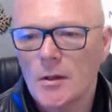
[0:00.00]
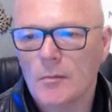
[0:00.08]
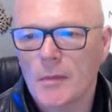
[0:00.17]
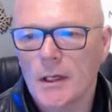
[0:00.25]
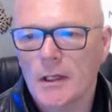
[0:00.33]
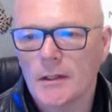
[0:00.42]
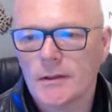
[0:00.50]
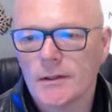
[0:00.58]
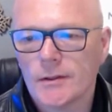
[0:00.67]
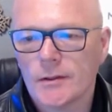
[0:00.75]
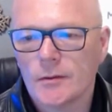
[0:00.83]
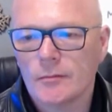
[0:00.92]
Mailing
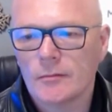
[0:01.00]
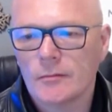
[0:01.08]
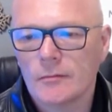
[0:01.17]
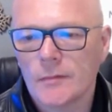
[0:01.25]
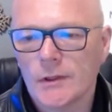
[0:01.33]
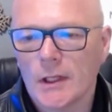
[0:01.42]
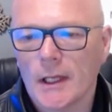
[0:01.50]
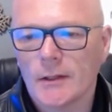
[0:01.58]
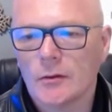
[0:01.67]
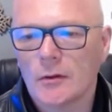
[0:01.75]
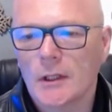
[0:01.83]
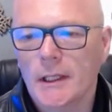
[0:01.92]
system,
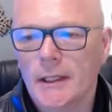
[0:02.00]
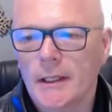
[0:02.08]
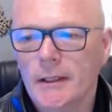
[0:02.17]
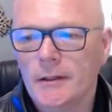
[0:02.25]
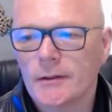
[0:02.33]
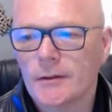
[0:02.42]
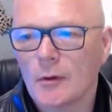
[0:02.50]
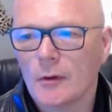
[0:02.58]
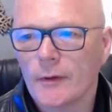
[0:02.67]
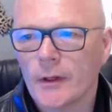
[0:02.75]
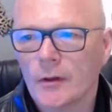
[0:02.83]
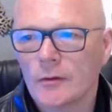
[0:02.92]
select all leads. What
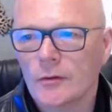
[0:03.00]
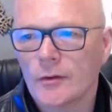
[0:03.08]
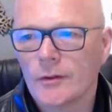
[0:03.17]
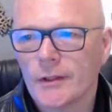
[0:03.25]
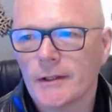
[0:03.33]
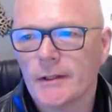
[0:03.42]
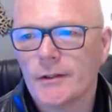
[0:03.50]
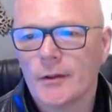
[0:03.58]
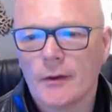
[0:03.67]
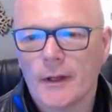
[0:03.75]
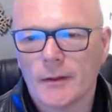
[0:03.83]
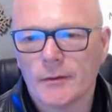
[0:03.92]
have we got?
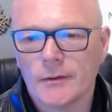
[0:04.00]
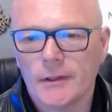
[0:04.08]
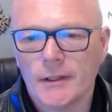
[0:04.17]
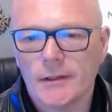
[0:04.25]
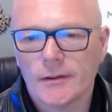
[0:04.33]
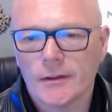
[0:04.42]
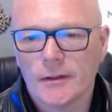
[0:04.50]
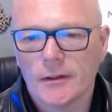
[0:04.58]
162,000 in this.